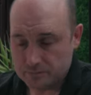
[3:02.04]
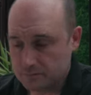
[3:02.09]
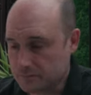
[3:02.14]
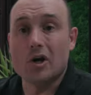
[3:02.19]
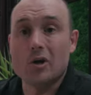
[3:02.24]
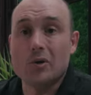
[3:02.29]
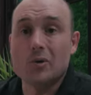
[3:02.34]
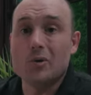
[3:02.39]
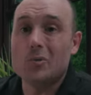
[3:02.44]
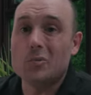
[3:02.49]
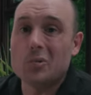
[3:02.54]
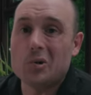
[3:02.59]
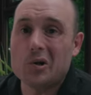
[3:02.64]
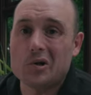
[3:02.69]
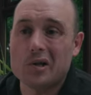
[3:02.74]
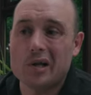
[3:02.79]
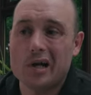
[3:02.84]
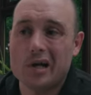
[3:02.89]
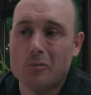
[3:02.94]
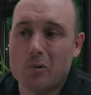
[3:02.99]
So
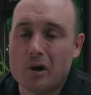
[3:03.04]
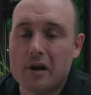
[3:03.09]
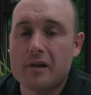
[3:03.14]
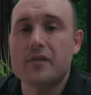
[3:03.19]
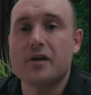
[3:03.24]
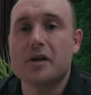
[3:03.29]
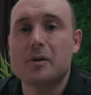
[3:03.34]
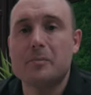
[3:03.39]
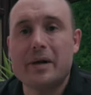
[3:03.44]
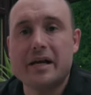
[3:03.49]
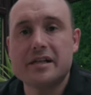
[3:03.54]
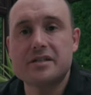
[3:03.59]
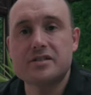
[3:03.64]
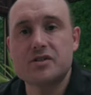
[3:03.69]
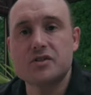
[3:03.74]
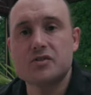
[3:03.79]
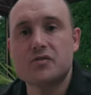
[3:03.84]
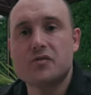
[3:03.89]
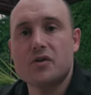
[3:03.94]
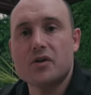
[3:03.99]
one of the
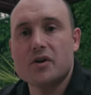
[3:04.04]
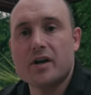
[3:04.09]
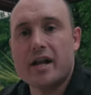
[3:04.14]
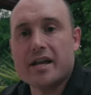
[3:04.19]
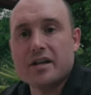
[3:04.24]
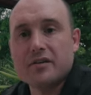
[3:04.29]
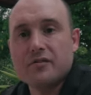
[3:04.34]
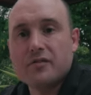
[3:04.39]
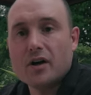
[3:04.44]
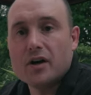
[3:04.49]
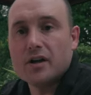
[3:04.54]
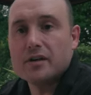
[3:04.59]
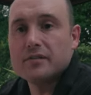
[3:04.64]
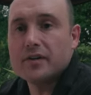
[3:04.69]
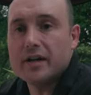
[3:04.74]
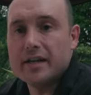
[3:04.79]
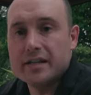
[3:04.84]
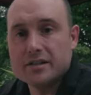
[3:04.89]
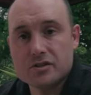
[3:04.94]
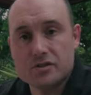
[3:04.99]
competitors for an
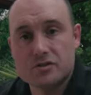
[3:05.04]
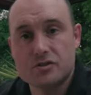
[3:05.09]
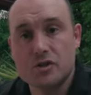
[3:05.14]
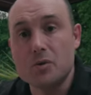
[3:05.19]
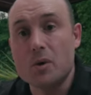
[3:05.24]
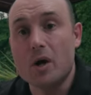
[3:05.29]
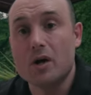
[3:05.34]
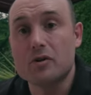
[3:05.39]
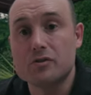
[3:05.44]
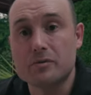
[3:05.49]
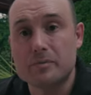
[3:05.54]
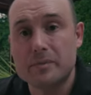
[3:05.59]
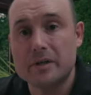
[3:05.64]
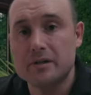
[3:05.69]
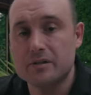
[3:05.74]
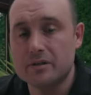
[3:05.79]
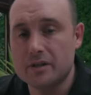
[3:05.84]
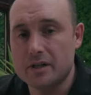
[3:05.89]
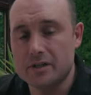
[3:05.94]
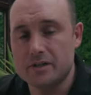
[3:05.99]
85 is a
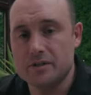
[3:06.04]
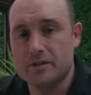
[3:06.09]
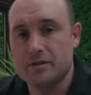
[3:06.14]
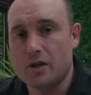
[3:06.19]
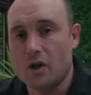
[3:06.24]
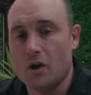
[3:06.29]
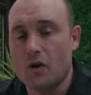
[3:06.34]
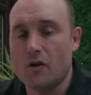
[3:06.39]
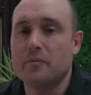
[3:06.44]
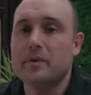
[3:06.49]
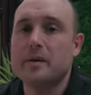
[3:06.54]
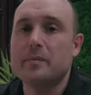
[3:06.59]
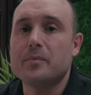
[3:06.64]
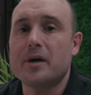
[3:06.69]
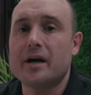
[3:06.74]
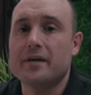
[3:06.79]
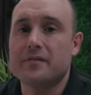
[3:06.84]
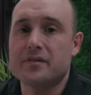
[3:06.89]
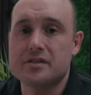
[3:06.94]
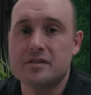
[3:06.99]
200mm, and a lot of
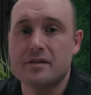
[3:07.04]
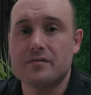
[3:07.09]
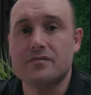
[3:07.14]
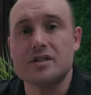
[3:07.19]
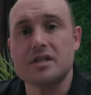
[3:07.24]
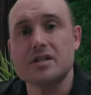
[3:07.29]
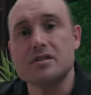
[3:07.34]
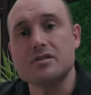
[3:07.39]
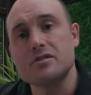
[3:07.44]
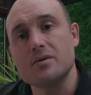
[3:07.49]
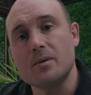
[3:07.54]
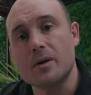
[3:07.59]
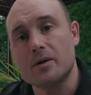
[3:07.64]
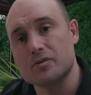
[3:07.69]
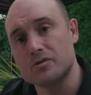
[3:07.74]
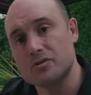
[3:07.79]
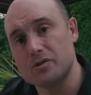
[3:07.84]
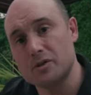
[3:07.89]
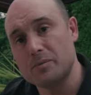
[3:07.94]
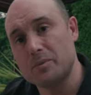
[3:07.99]
people have the 70 to
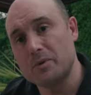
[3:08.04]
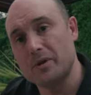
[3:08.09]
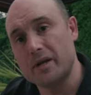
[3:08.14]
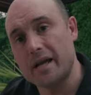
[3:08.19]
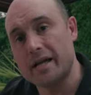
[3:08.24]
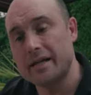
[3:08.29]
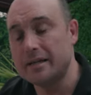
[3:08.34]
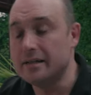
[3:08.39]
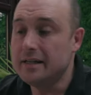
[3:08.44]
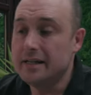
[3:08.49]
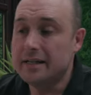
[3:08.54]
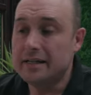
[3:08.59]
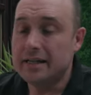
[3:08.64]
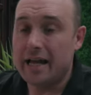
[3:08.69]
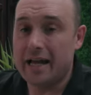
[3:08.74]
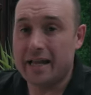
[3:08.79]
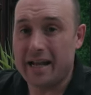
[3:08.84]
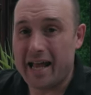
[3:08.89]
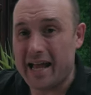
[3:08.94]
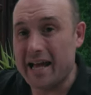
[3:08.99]
200 2.8,
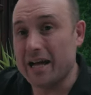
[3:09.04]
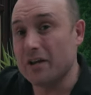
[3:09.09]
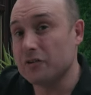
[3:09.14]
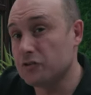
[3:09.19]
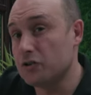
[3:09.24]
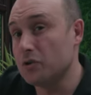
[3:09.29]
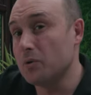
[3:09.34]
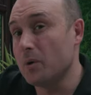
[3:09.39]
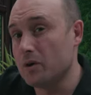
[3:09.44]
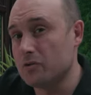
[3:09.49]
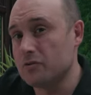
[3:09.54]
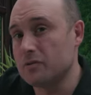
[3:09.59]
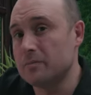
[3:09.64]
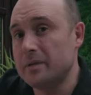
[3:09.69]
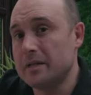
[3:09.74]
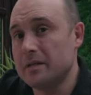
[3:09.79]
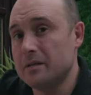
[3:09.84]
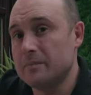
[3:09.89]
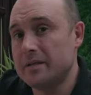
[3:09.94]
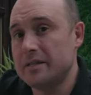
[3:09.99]
and at
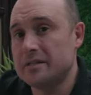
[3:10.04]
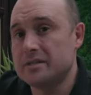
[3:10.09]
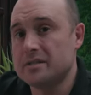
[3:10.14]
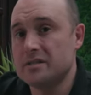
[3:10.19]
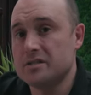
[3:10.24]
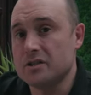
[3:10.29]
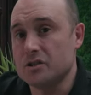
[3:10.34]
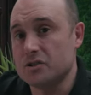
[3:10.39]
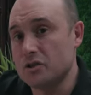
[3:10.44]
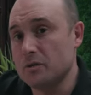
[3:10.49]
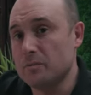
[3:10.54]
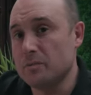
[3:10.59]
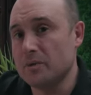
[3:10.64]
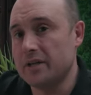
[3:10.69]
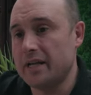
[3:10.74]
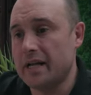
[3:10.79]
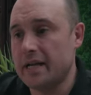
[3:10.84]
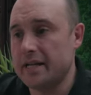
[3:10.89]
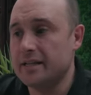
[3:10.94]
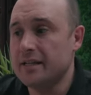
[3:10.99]
200mm at
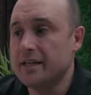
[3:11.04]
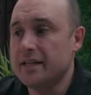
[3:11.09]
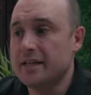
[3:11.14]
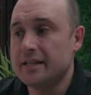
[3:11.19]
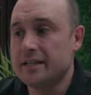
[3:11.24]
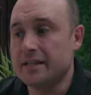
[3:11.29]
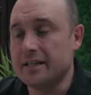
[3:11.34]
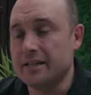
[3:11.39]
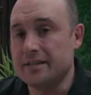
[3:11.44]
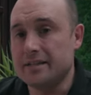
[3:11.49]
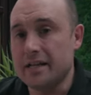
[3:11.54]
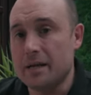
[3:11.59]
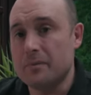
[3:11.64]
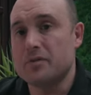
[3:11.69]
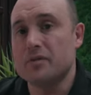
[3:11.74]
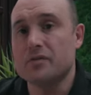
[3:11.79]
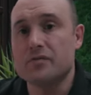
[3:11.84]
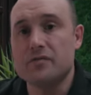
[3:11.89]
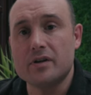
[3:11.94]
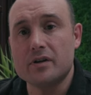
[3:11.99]
2.8, the
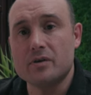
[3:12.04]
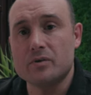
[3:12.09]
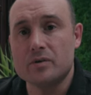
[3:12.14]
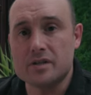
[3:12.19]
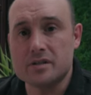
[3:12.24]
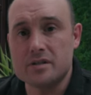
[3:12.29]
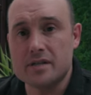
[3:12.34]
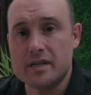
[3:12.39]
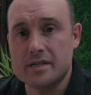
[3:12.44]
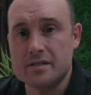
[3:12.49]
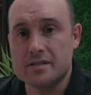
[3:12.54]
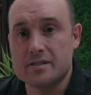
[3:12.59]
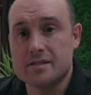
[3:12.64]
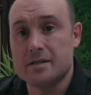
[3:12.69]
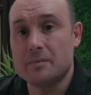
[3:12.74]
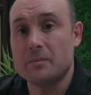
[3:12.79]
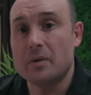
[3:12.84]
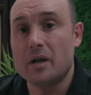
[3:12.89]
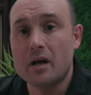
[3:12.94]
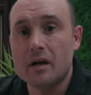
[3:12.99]
depth of field is
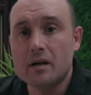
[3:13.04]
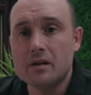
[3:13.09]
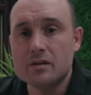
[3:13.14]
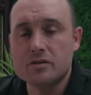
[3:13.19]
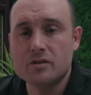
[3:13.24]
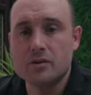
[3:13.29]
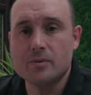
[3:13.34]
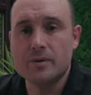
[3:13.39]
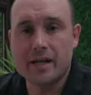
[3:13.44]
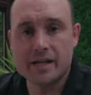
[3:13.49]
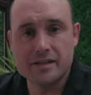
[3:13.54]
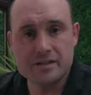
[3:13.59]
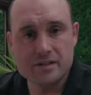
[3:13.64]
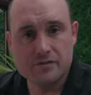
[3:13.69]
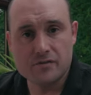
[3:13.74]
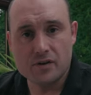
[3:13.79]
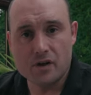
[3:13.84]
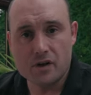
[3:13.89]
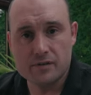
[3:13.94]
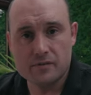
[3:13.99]
similar to an
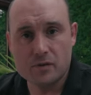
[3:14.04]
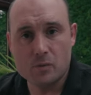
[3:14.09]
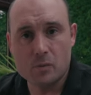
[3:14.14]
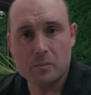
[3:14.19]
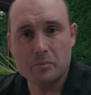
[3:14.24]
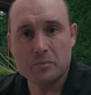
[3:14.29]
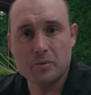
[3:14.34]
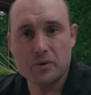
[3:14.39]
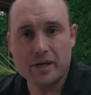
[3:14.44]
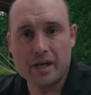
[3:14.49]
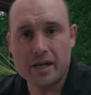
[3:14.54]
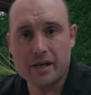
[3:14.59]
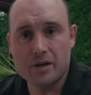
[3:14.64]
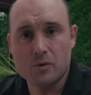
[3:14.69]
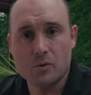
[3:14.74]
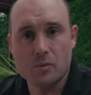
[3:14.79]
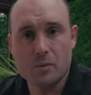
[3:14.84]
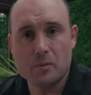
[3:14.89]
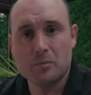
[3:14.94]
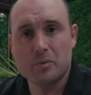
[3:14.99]
85 at 1.8
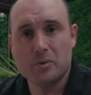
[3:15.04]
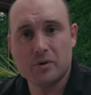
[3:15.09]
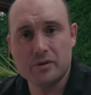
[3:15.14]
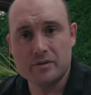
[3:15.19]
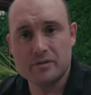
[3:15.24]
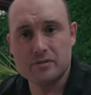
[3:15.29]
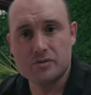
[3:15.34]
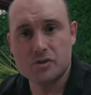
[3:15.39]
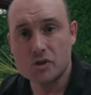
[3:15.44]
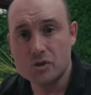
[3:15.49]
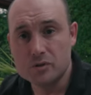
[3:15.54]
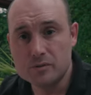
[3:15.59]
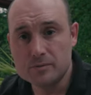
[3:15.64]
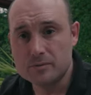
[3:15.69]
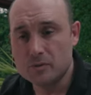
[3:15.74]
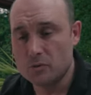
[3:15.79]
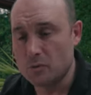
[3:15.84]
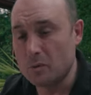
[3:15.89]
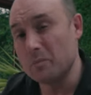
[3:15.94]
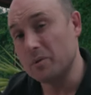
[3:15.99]
or 1.2
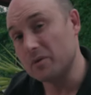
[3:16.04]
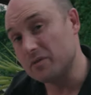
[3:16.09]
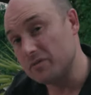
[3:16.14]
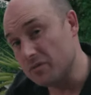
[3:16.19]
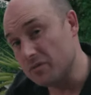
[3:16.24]
or